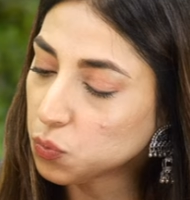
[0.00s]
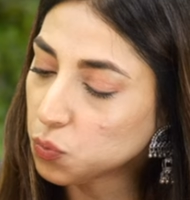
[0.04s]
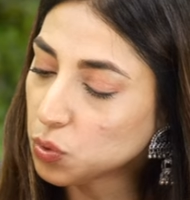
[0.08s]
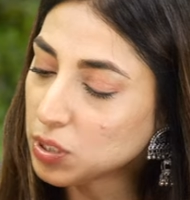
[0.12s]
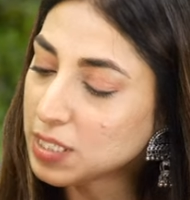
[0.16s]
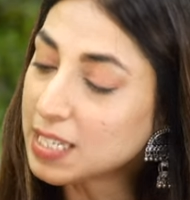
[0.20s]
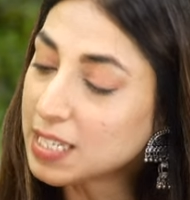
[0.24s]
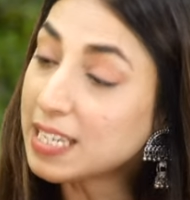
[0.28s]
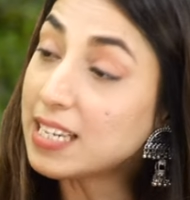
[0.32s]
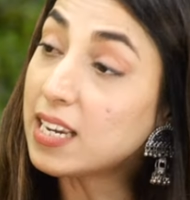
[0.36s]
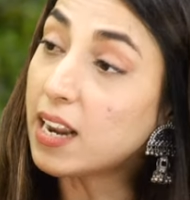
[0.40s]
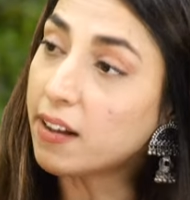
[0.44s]

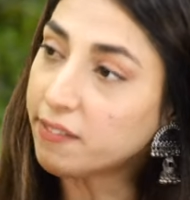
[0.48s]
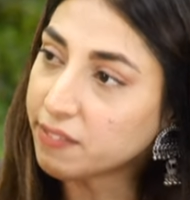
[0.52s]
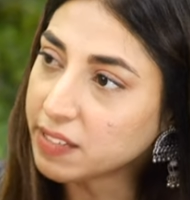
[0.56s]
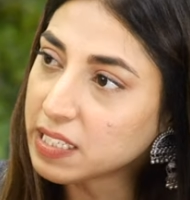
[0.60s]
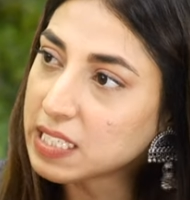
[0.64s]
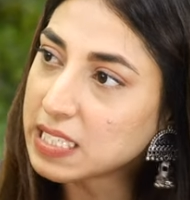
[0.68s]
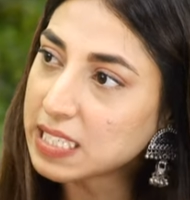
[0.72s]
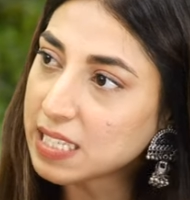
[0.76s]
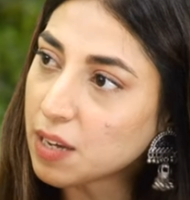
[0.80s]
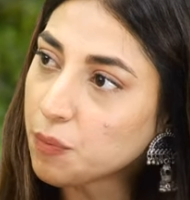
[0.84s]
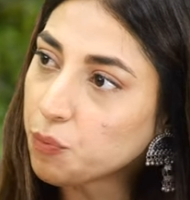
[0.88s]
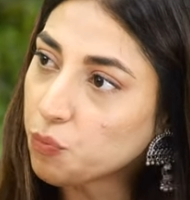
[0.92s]
was
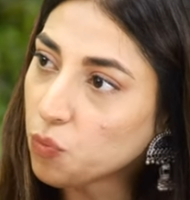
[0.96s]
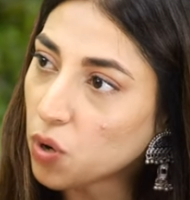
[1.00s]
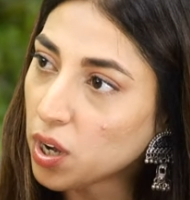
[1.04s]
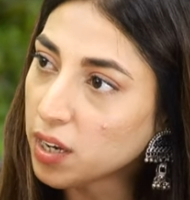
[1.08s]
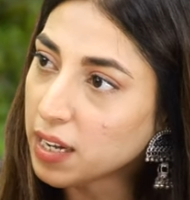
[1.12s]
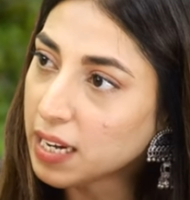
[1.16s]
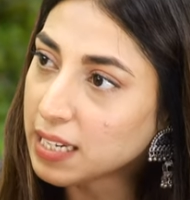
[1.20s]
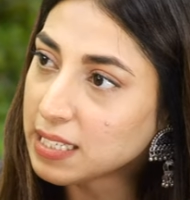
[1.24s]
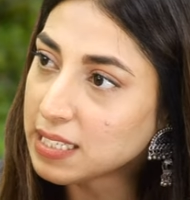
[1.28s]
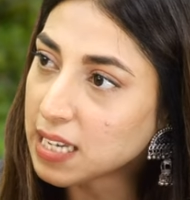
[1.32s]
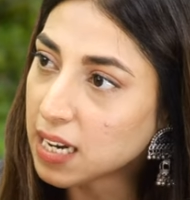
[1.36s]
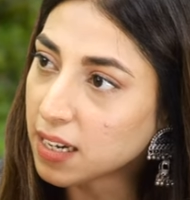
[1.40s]
loving
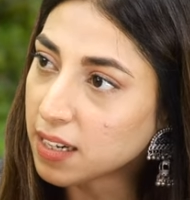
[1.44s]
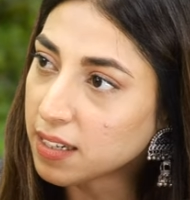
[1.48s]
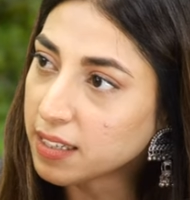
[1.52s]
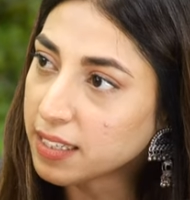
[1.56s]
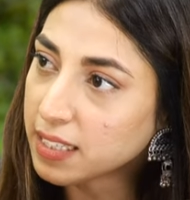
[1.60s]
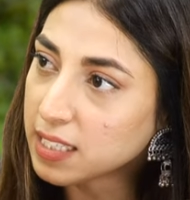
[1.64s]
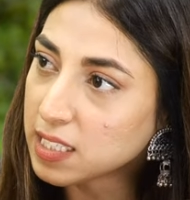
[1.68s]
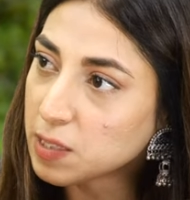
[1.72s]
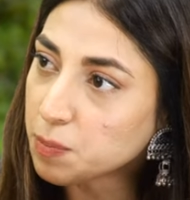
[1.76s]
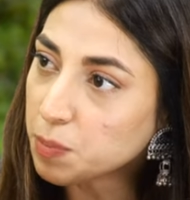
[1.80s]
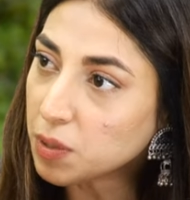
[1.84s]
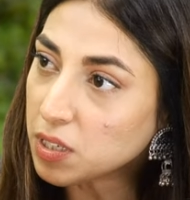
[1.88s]
someone and
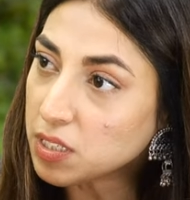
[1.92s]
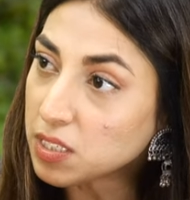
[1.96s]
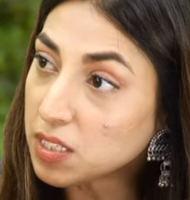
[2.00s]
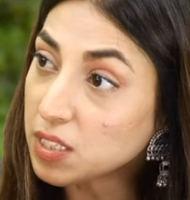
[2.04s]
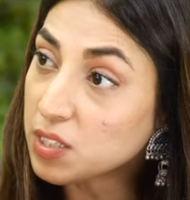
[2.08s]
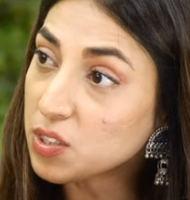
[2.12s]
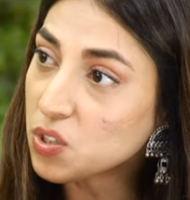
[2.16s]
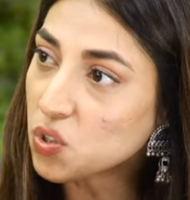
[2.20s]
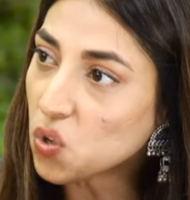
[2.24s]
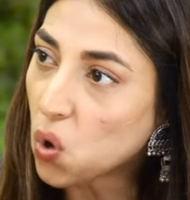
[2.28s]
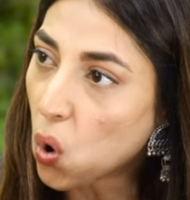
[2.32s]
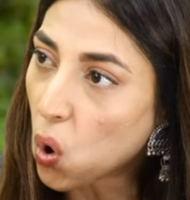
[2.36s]
suddenly this
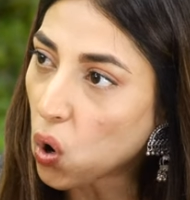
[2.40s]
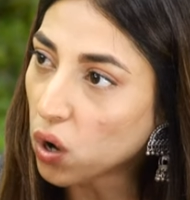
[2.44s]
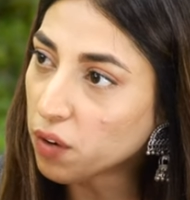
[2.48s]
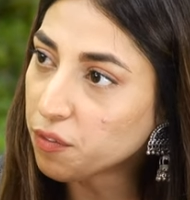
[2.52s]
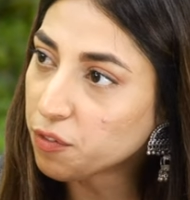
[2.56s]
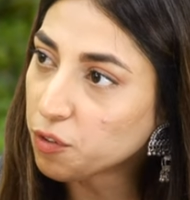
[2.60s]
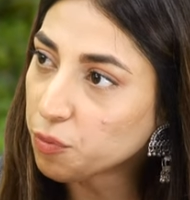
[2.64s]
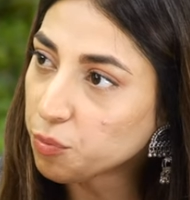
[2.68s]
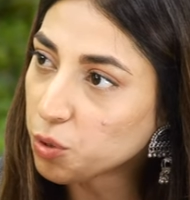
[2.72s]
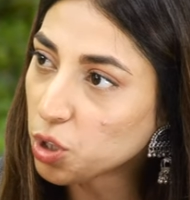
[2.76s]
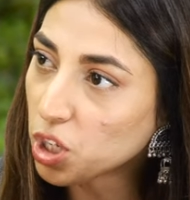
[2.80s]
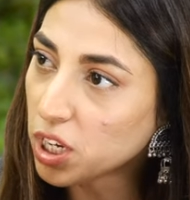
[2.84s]
person is gone
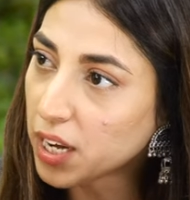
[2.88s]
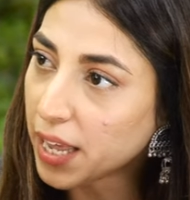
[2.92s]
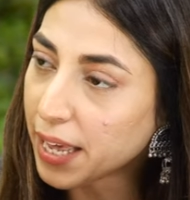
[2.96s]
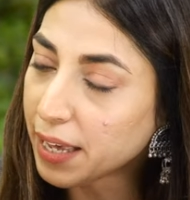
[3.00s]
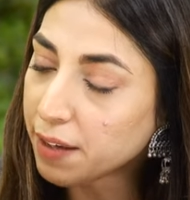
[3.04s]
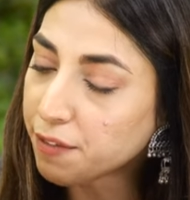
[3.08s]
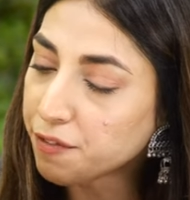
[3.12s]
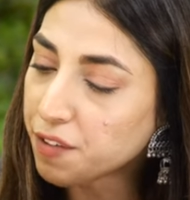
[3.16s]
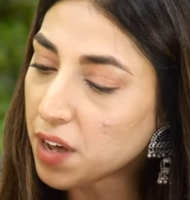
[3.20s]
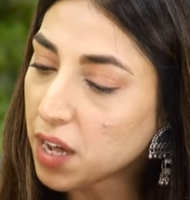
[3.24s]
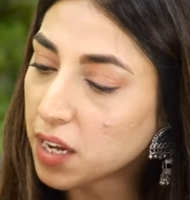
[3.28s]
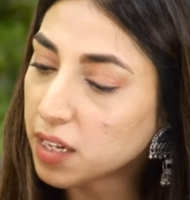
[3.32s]
from your
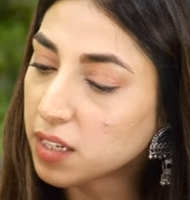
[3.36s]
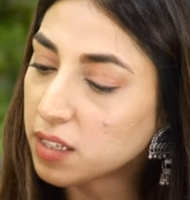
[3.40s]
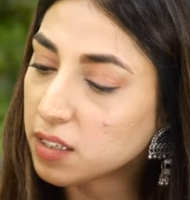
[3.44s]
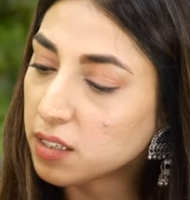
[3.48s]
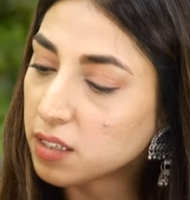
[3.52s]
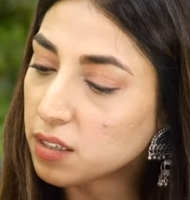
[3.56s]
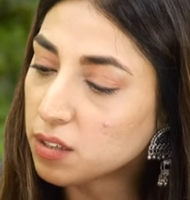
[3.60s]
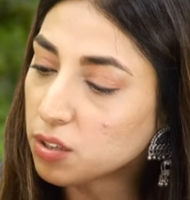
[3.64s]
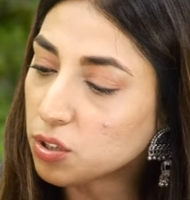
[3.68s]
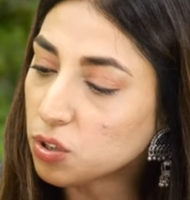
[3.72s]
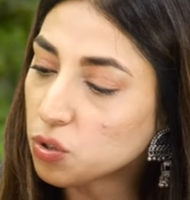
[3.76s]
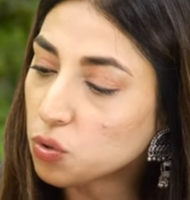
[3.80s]
life and
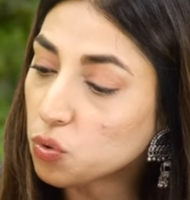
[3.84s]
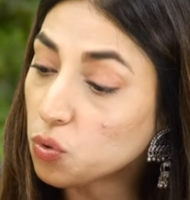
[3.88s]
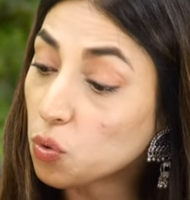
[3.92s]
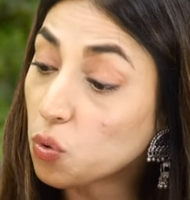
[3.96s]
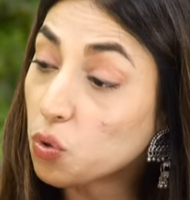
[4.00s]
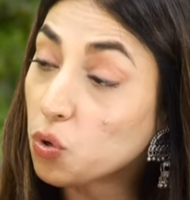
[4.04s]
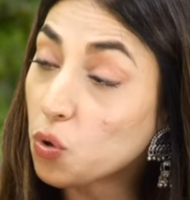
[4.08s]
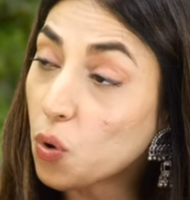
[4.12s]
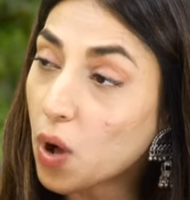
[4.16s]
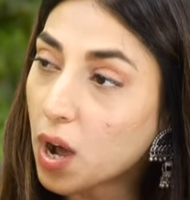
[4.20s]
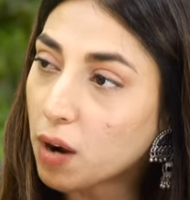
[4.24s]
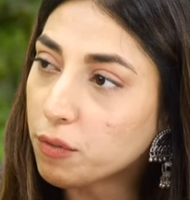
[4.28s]
you
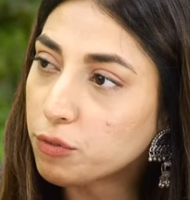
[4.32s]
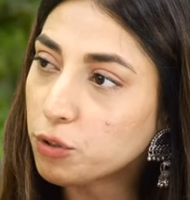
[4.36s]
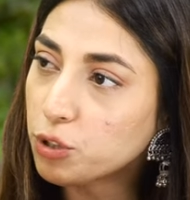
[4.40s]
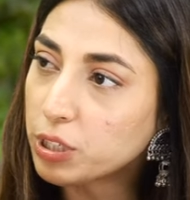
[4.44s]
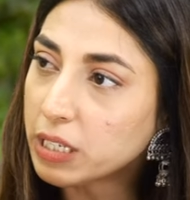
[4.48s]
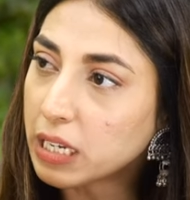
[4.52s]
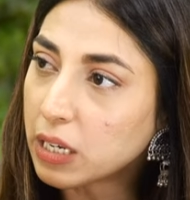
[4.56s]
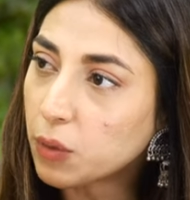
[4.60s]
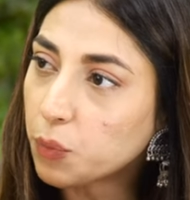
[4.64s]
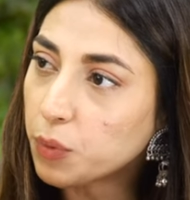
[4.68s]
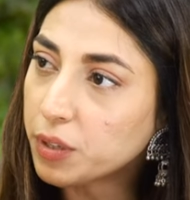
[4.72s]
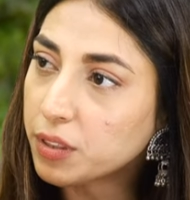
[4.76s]
don't know how to
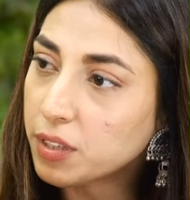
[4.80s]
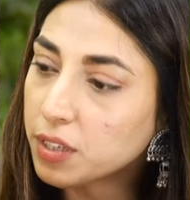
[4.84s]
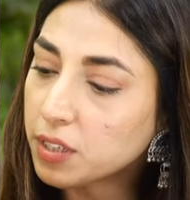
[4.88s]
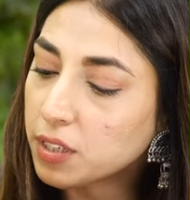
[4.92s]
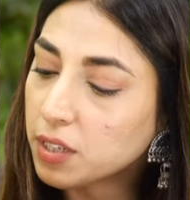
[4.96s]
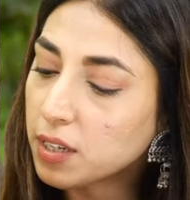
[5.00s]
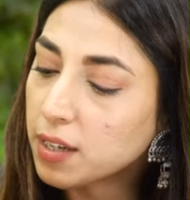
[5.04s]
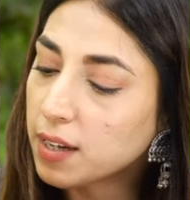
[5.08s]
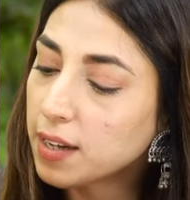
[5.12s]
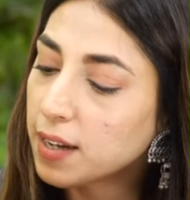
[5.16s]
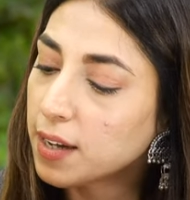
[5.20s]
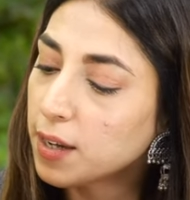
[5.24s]
deal with it,